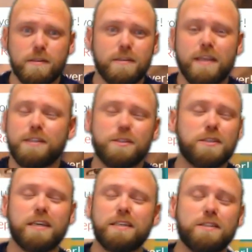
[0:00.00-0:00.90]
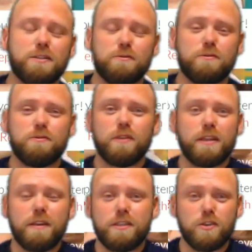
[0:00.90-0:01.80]
take this second to, to
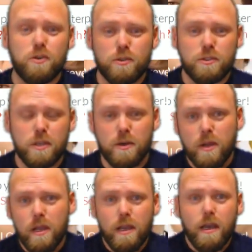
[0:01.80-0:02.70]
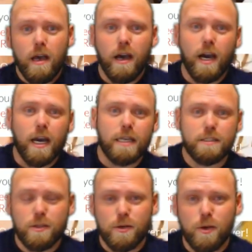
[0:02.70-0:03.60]
really thank George. So, uh,
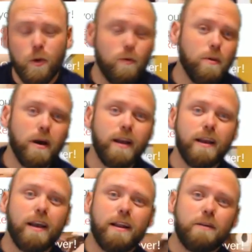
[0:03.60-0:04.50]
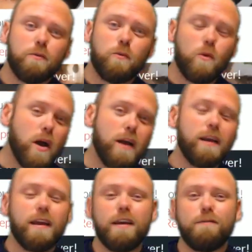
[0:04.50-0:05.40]
so who am I and
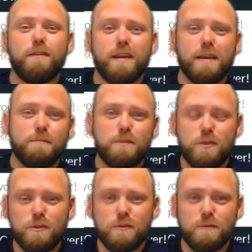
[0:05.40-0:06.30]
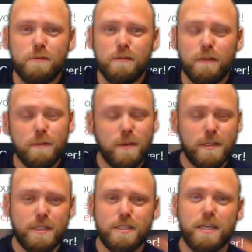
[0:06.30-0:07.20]
why have I come to the
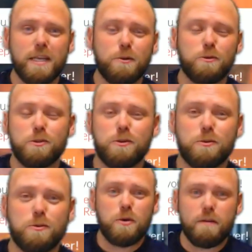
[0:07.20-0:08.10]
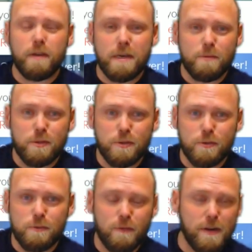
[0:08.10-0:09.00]
Philippines, and also have I come
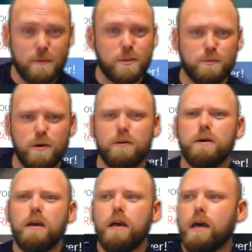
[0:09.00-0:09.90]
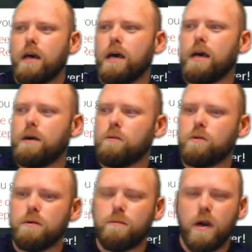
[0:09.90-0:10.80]
to Freedom as well? Uh,
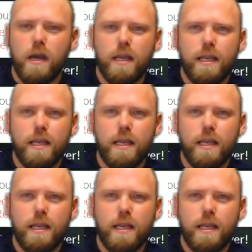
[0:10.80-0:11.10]
well, I